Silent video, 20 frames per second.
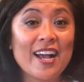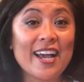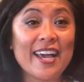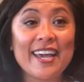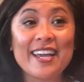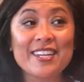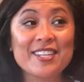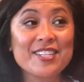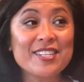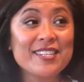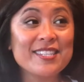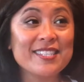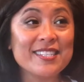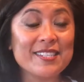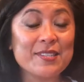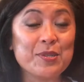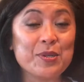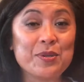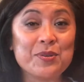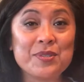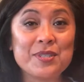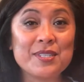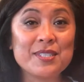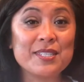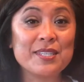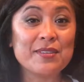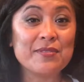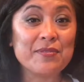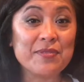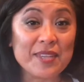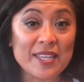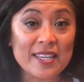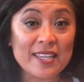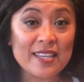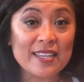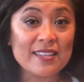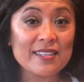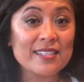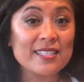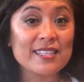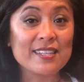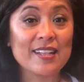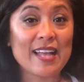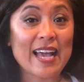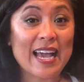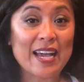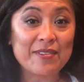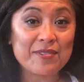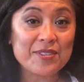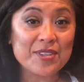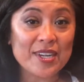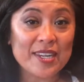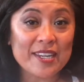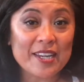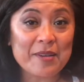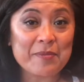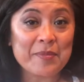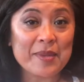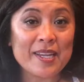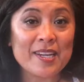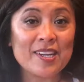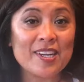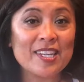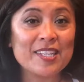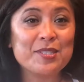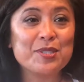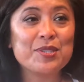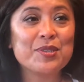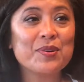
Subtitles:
I actually didn't own a TV until after I got married.